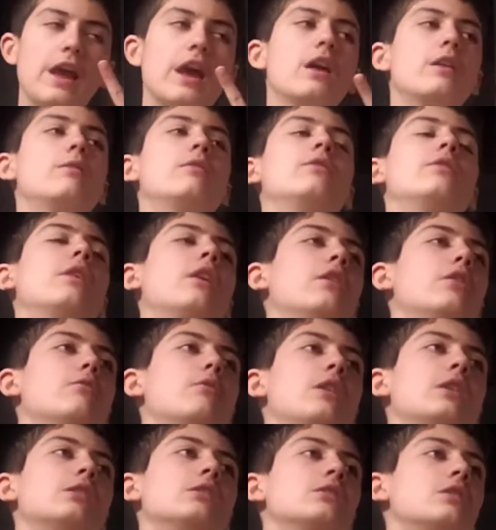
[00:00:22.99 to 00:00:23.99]
and the other
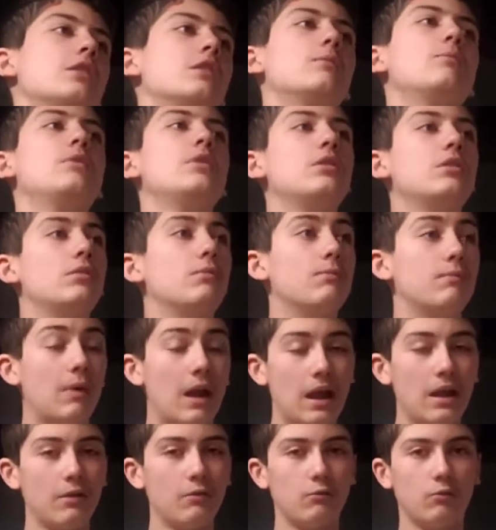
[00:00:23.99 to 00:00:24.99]
way is going to be my